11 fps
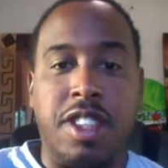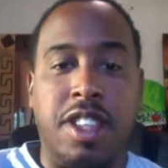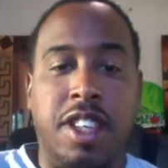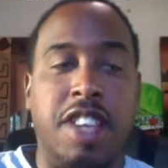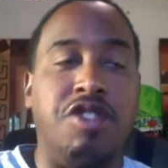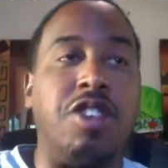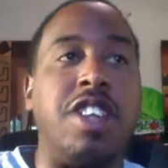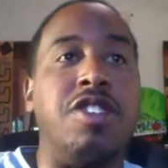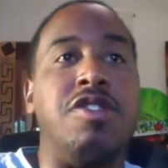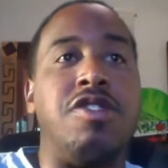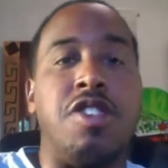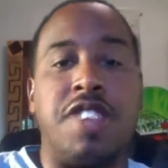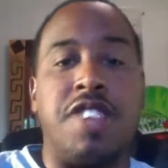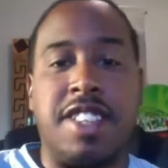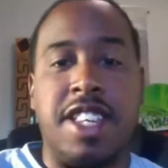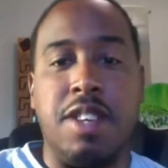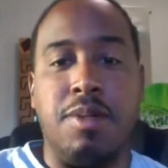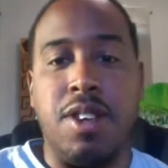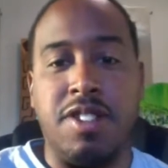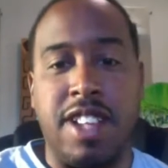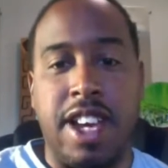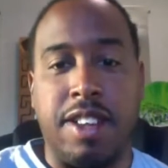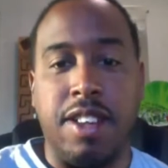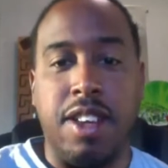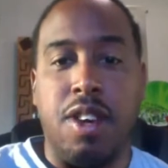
because you can use those as keywords, like